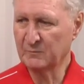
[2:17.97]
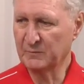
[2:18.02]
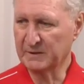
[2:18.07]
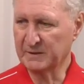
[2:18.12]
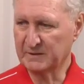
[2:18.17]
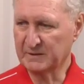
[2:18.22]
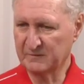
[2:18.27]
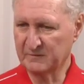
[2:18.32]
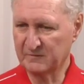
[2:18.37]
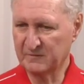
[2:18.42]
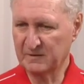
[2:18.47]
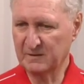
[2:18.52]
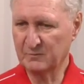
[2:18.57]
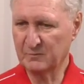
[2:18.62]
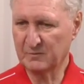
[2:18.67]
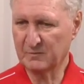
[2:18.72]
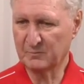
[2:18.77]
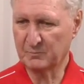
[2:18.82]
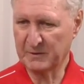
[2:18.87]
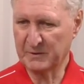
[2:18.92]
You can see
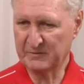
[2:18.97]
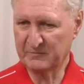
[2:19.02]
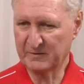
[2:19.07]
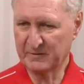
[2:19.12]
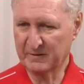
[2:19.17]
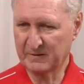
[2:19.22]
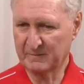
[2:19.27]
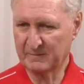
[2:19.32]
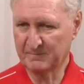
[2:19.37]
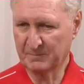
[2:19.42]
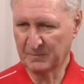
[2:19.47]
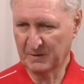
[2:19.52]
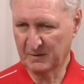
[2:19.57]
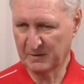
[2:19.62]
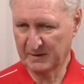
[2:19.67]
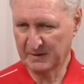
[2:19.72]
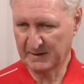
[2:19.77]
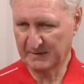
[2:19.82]
with Petra, you know,